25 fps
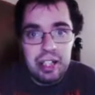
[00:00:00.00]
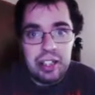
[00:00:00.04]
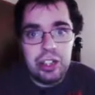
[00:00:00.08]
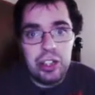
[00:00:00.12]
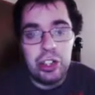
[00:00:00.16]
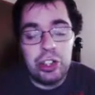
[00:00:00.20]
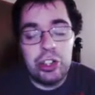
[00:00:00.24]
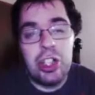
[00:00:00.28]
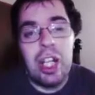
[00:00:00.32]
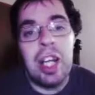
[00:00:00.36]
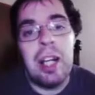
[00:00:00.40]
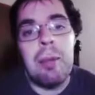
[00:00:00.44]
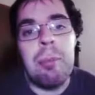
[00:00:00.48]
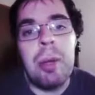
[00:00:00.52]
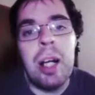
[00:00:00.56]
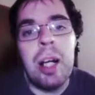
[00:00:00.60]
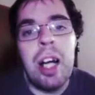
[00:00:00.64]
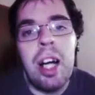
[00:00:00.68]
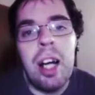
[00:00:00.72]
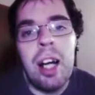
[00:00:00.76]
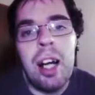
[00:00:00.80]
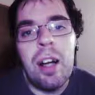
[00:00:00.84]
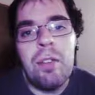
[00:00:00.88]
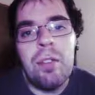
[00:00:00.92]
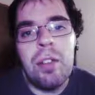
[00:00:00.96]
the shape
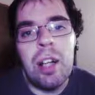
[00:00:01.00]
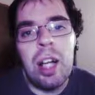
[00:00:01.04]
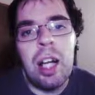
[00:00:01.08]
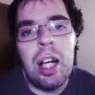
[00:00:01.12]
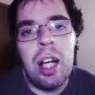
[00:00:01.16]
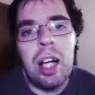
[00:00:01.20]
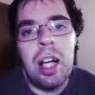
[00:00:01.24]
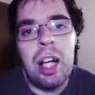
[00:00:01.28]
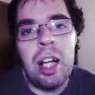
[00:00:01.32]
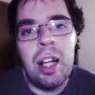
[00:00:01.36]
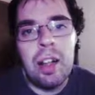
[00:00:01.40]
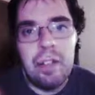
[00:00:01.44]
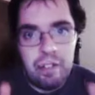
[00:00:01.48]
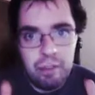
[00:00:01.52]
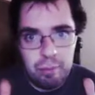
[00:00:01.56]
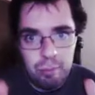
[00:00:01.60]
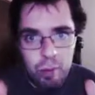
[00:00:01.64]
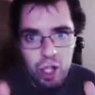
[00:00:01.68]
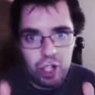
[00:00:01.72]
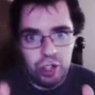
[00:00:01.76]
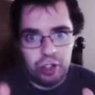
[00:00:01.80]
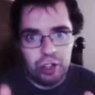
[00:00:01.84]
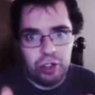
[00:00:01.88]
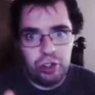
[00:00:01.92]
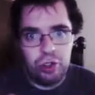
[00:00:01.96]
of the
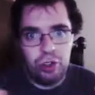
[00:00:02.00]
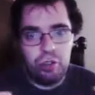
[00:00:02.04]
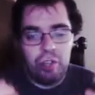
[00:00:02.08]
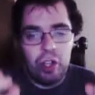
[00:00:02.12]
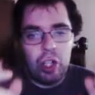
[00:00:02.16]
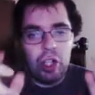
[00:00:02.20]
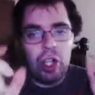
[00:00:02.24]
molecule. Very